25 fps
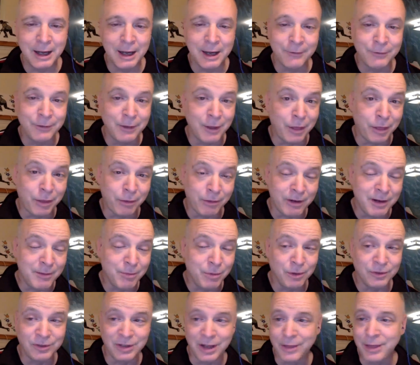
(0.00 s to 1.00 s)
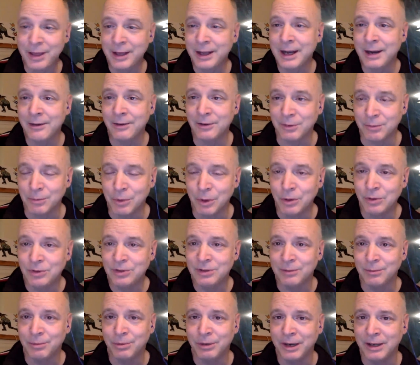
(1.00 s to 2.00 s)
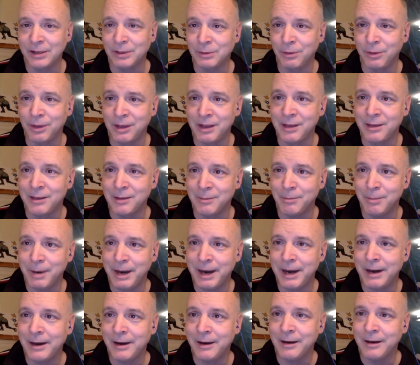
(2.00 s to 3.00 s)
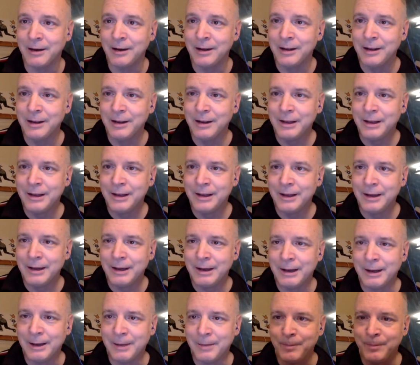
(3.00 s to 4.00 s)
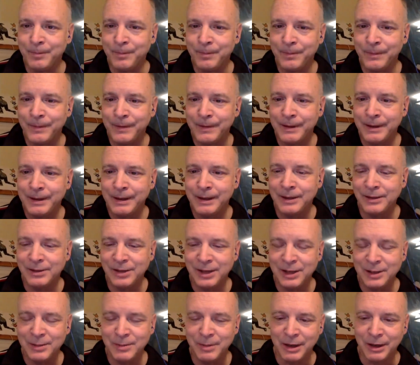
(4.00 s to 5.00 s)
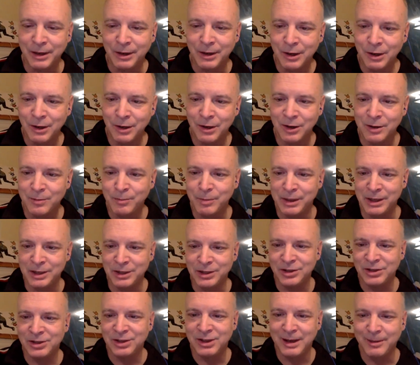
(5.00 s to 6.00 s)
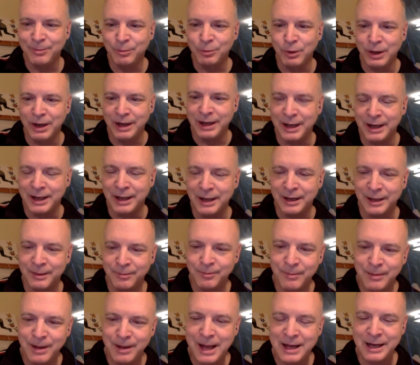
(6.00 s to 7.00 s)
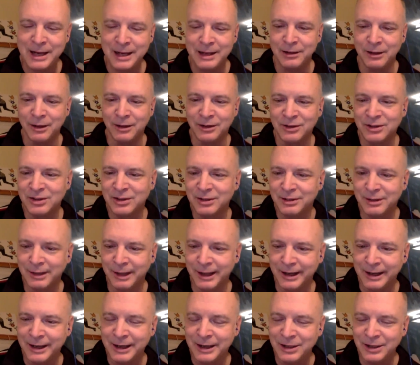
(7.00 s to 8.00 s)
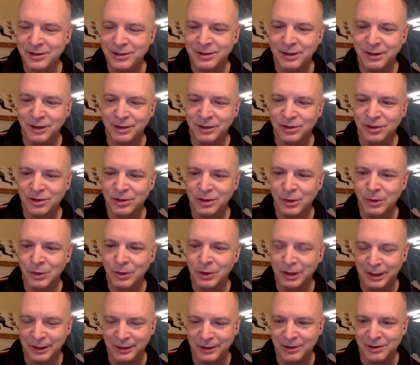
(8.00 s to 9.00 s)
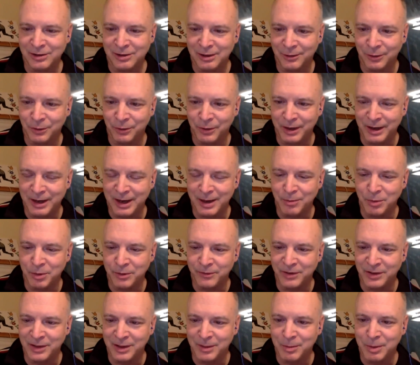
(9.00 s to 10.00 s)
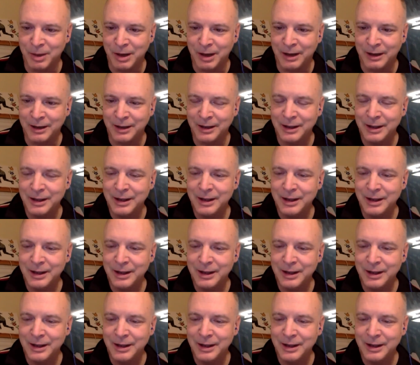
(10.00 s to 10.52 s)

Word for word: Of the three Bruce, I think I was most impressed with Ethan Bear. Mm-hmm. Um, mm-hmm because he's been hurt, but he just stepped right in. And man, he looks slick. He just looks so good at this level right now, moving the puck,